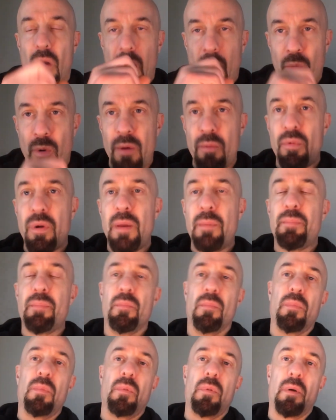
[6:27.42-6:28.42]
When we
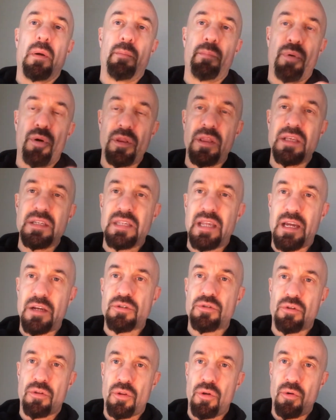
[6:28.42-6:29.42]
put this
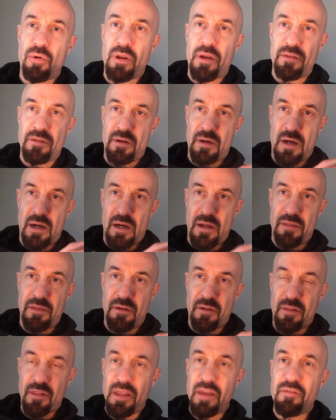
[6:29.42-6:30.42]
extra load on
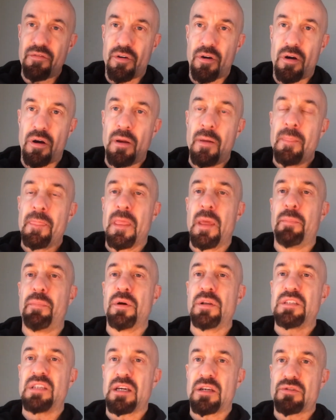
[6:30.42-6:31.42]
the liver, it
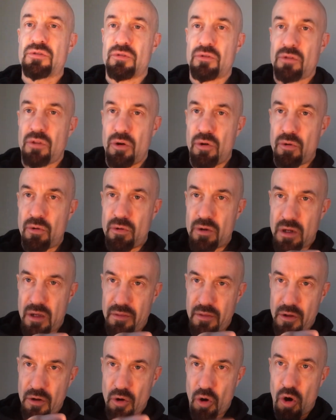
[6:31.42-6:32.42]
puts extra load
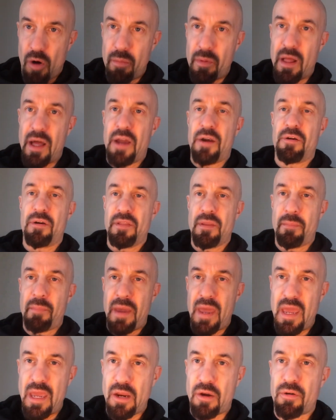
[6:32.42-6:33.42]
on the gallbladder and the
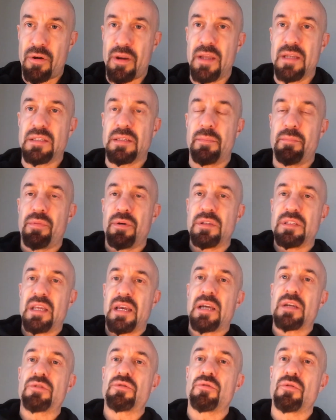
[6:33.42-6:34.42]
pancreas. It puts
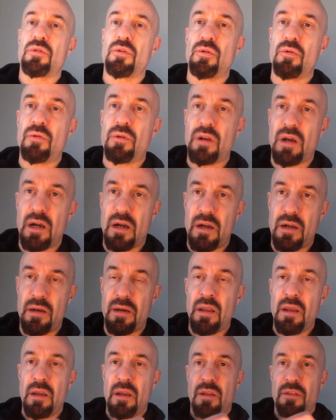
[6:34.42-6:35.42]
extra load
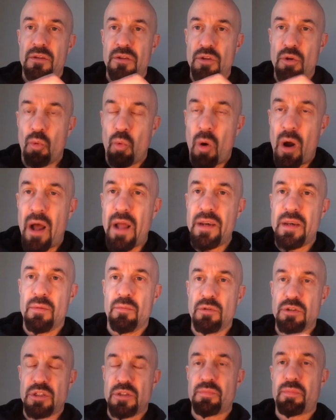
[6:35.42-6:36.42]
on the duodenum,
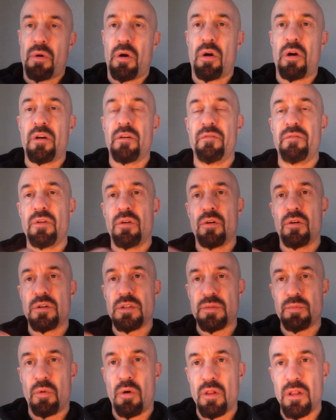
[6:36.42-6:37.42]
which is part of your
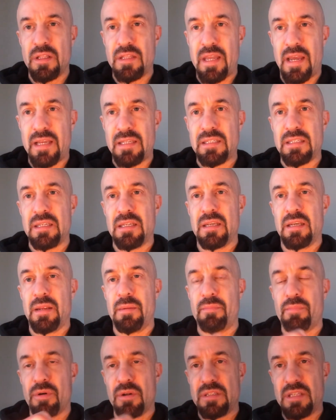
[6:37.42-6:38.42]
small intestine.
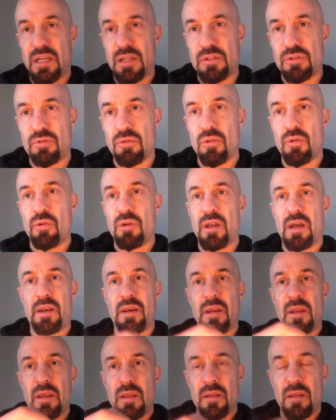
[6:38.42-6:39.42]
It puts extra load
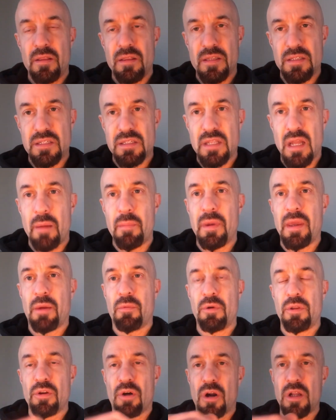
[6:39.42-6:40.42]
on the stomach.
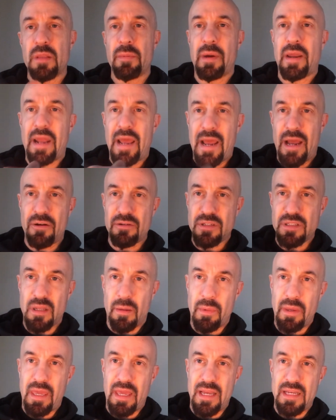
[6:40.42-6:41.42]
And we talked about how
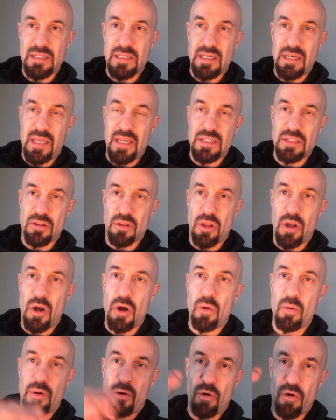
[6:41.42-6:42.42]
stomach acid gets
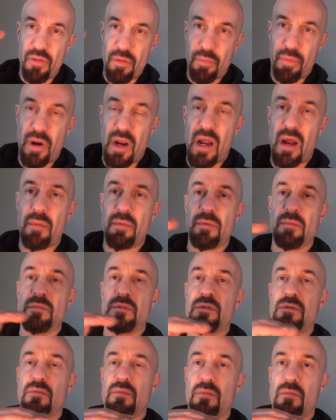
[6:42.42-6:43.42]
low and all the
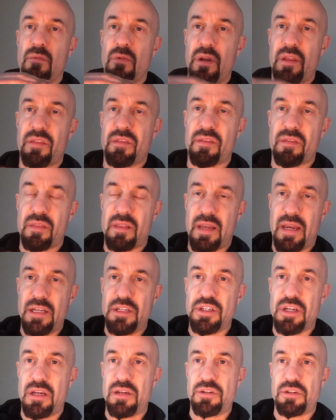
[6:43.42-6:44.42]
problems with
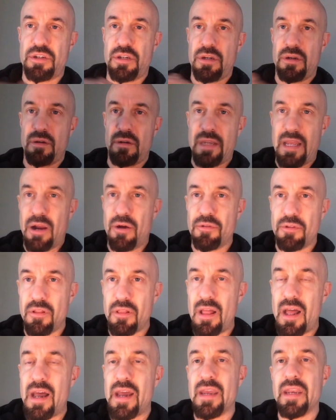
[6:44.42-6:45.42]
digestion down the
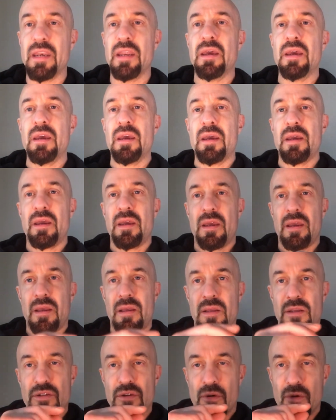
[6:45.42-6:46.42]
line.
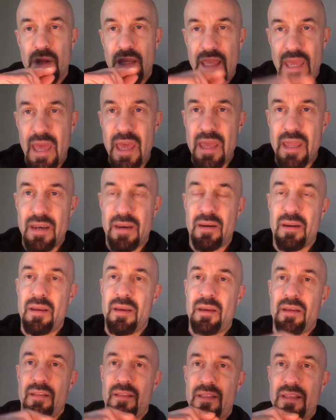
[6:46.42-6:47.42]
So again,
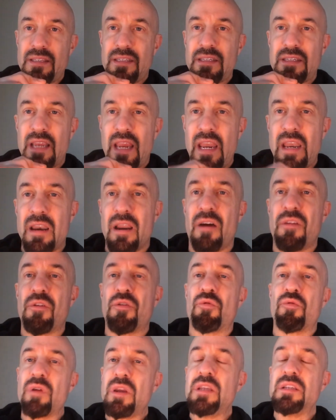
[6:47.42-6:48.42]
this is
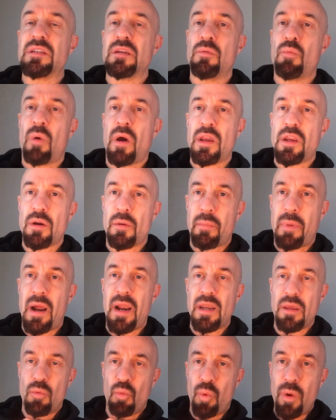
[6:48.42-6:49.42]
another reason why your
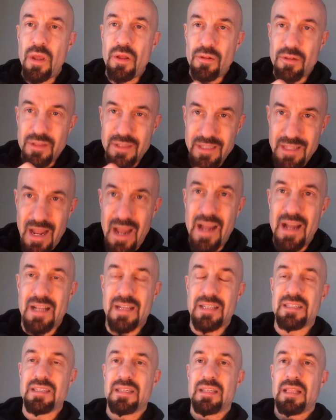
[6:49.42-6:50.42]
body will
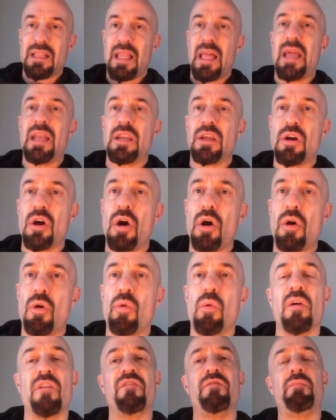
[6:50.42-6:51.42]
not let
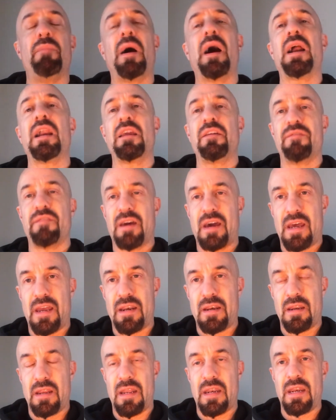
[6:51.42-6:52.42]
go of body
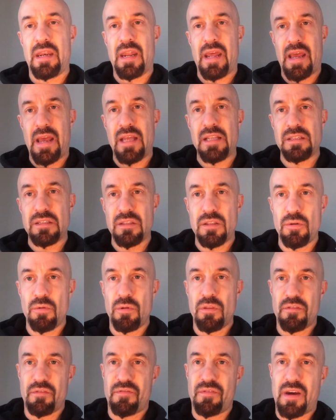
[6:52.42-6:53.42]
fat. And it has to do
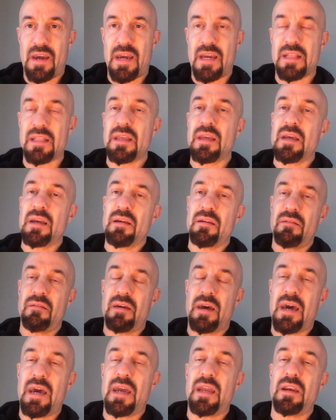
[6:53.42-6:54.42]
with the fact
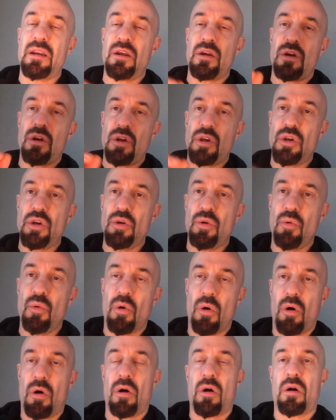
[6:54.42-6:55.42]
that
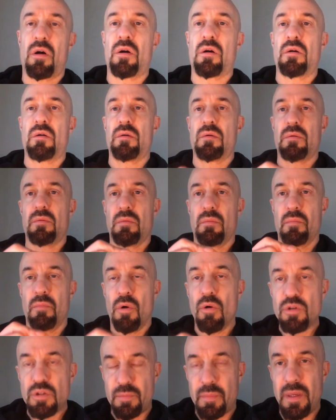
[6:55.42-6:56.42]
you are,
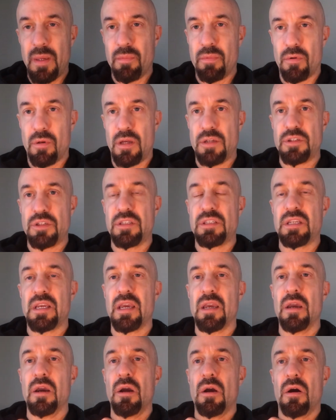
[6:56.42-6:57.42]
most people, I should
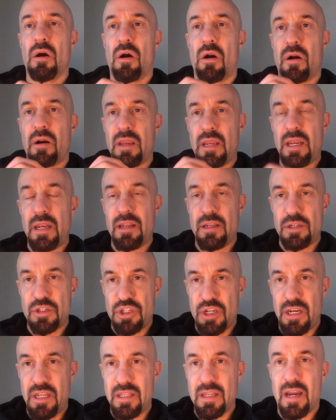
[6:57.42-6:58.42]
say, are eating
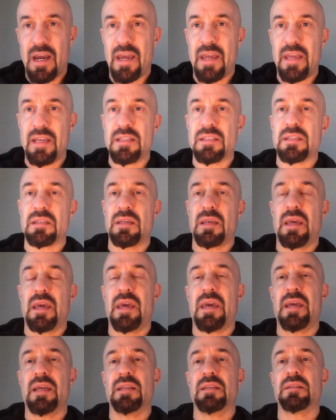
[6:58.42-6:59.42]
shitty diets,
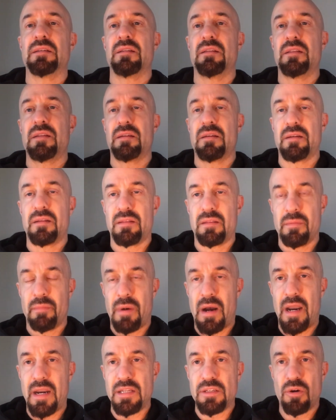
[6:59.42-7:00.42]
and the
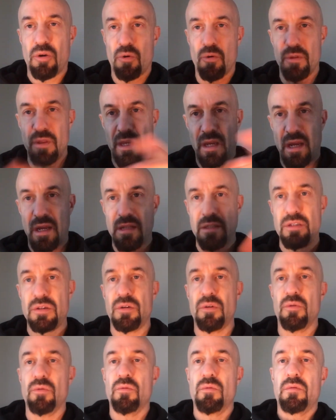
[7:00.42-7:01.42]
body's holding on
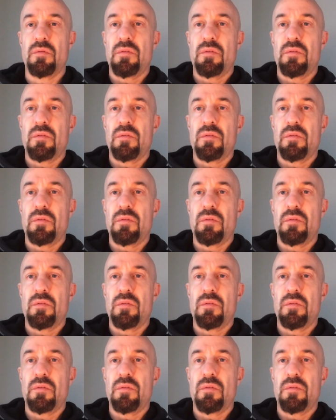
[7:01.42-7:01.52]
to